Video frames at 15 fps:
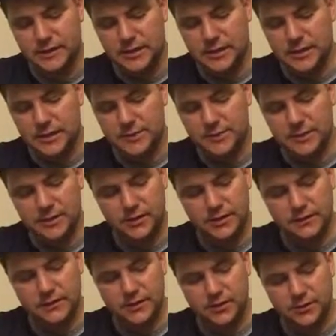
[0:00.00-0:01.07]
And in the middle
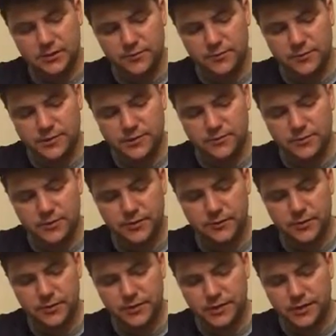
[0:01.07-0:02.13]
of it all, Mr.
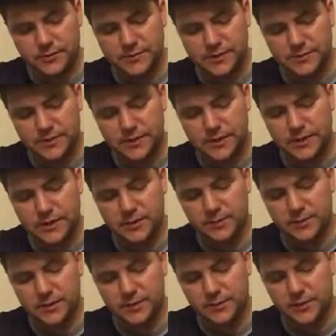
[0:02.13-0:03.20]
Bilbo comes up the hill
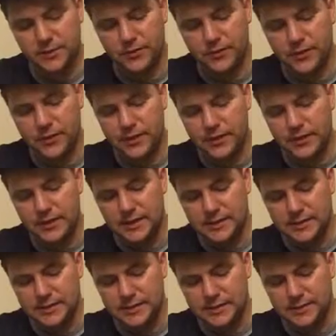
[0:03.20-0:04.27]
with a pony
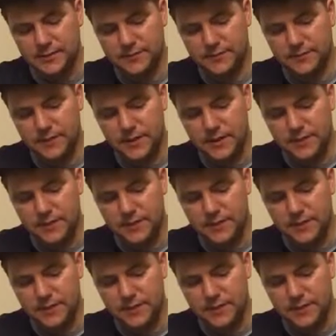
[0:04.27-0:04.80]
and some